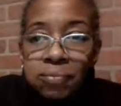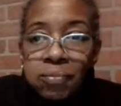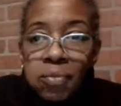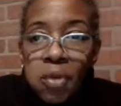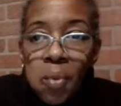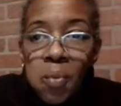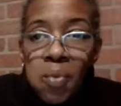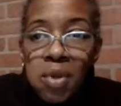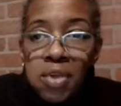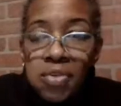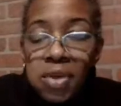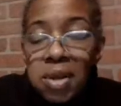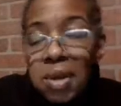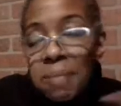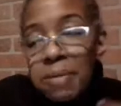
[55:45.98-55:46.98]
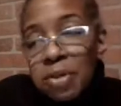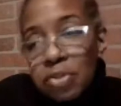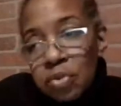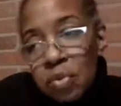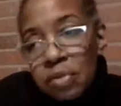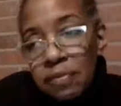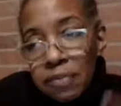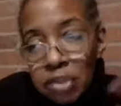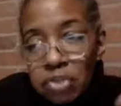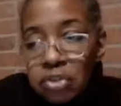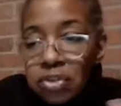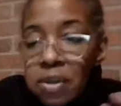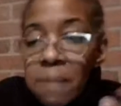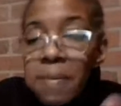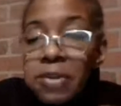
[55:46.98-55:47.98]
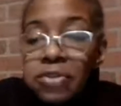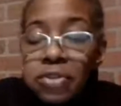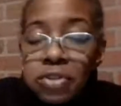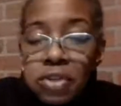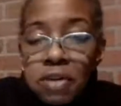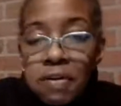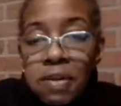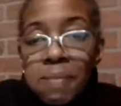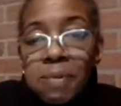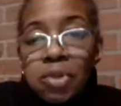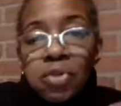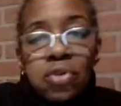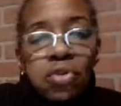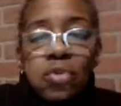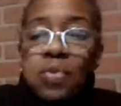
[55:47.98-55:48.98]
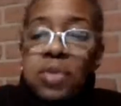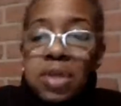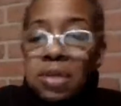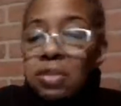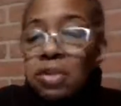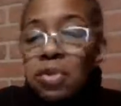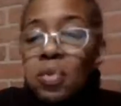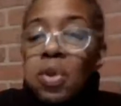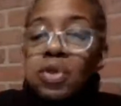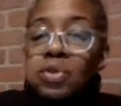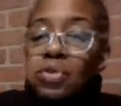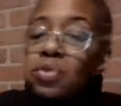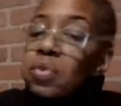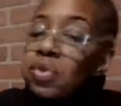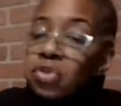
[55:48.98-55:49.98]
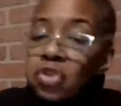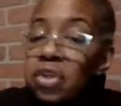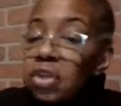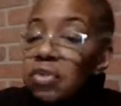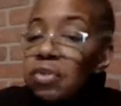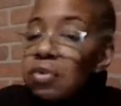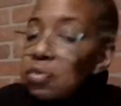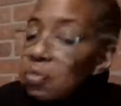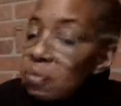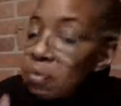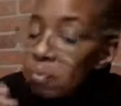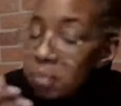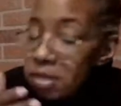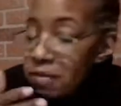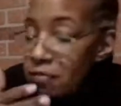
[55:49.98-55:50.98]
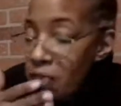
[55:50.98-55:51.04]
with, and I'm going to do it with fish because I'm pescatarian, but you could do it with anything you want. You could do it with chicken, you could do it with beef.